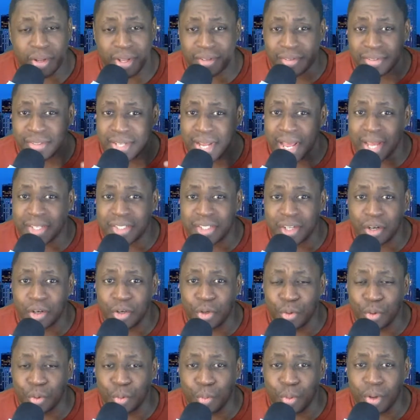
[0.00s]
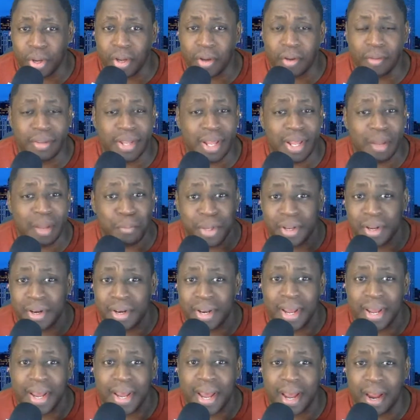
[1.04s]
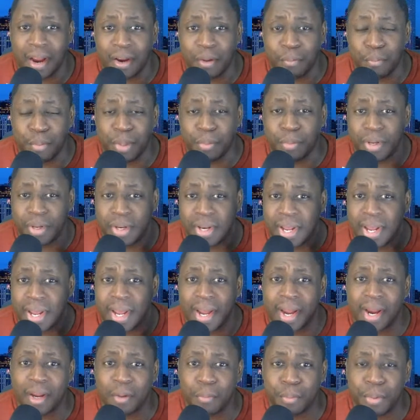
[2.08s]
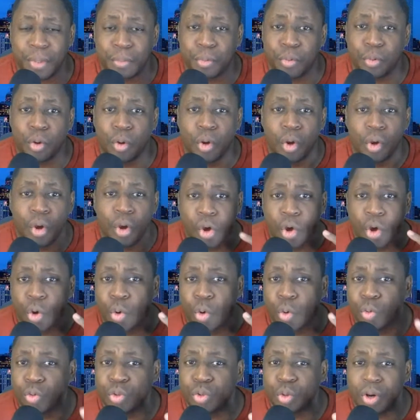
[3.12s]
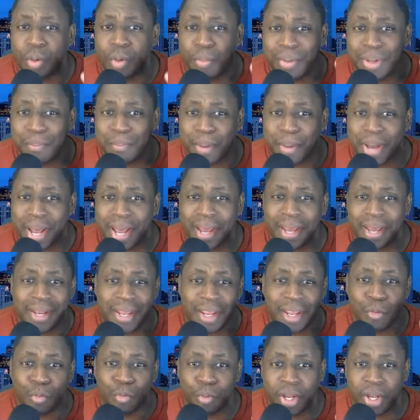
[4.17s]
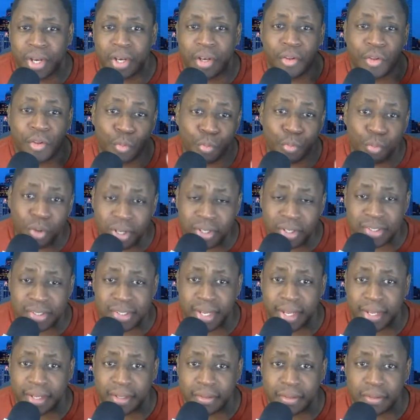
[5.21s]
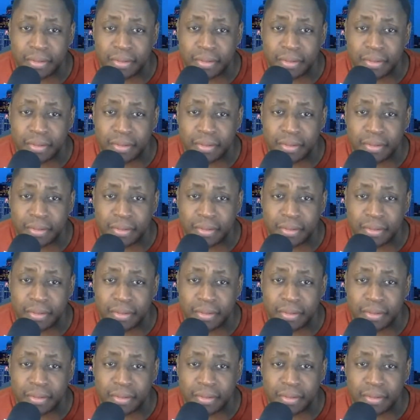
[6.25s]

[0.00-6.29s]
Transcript: If stocks aren't doing well, that means they're not hiring people. They're not hiring people who's going to be buying and renting the real estate.